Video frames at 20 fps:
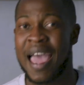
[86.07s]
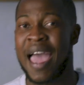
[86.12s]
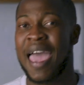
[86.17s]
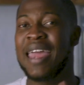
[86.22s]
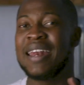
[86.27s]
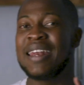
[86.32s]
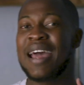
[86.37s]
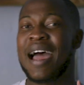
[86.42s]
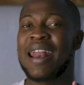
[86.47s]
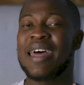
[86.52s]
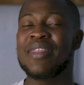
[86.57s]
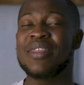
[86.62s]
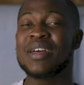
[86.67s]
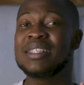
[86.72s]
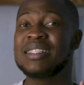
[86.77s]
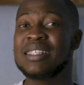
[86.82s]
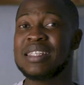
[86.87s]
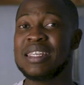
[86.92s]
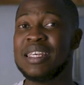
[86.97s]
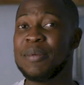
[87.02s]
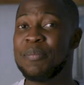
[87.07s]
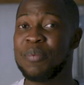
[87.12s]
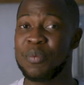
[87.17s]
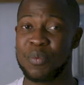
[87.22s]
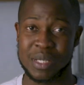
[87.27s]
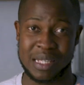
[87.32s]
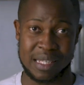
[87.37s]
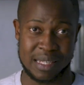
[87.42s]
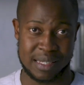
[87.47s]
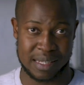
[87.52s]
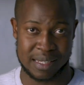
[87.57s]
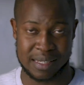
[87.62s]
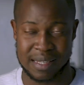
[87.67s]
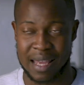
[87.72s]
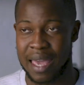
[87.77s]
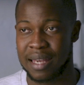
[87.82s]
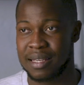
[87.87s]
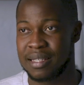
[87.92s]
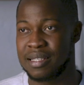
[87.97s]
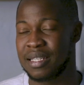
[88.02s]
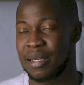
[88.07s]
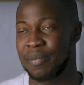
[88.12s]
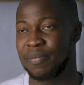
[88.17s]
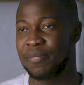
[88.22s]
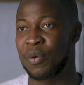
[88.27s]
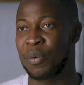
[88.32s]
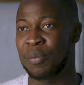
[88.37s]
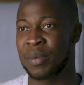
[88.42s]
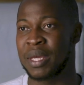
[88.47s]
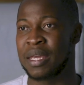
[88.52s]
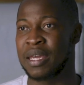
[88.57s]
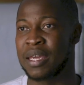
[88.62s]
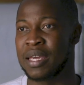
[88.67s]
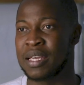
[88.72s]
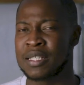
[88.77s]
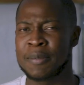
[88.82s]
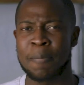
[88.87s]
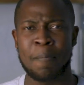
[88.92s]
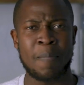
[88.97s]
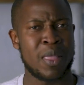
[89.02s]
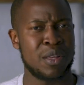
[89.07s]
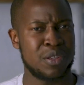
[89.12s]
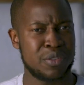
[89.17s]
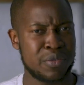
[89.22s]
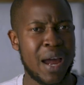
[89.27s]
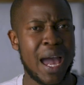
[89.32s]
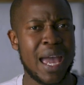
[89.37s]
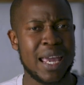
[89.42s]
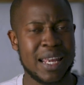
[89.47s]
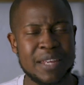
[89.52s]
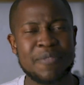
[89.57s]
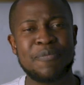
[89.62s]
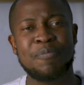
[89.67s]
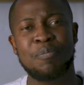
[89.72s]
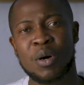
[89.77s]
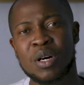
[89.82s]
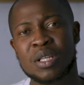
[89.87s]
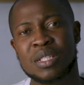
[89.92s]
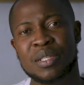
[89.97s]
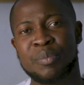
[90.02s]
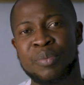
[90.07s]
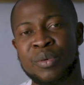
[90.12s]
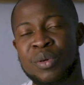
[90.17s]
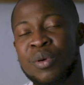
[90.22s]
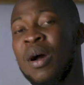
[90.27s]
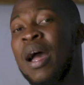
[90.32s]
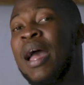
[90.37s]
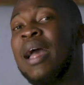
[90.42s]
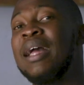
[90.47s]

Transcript: And another tip, which is a side tip for me, is try, if possible,